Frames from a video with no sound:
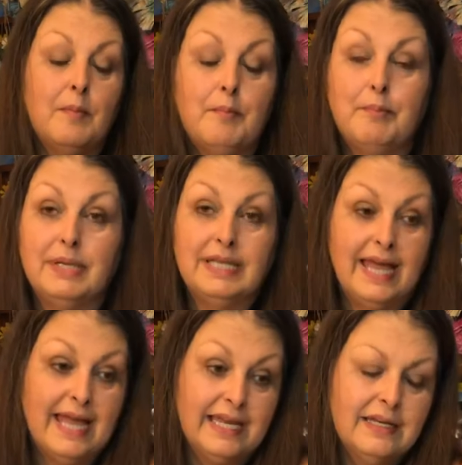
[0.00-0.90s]

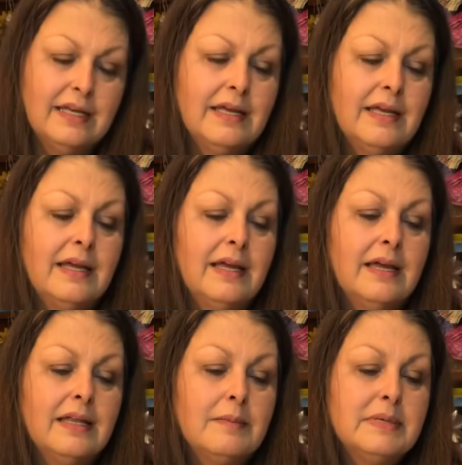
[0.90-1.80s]
plain.
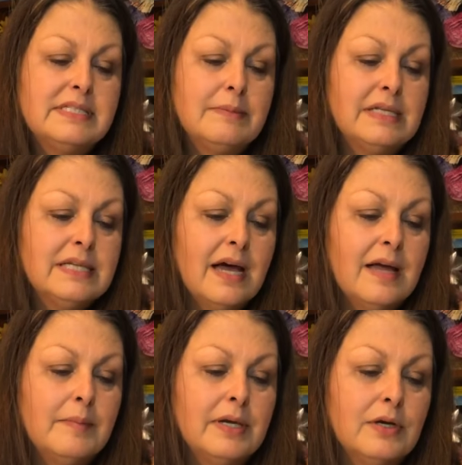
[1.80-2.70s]
Let me see my
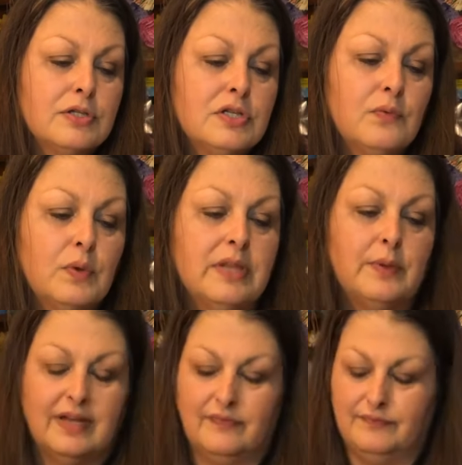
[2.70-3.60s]
time here. 2:43.
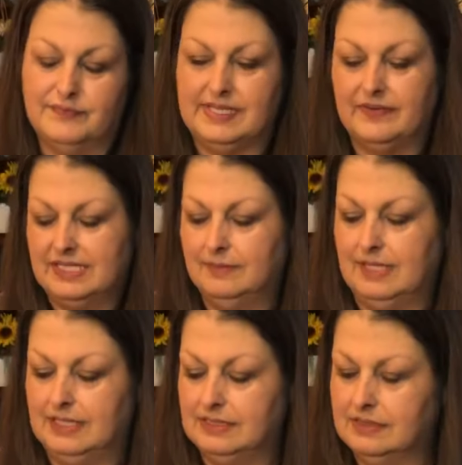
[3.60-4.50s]
Got 17
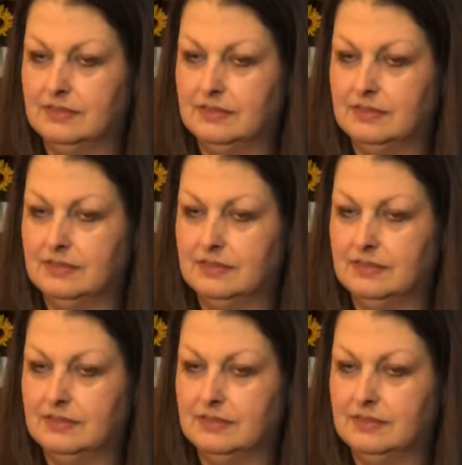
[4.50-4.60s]
minutes.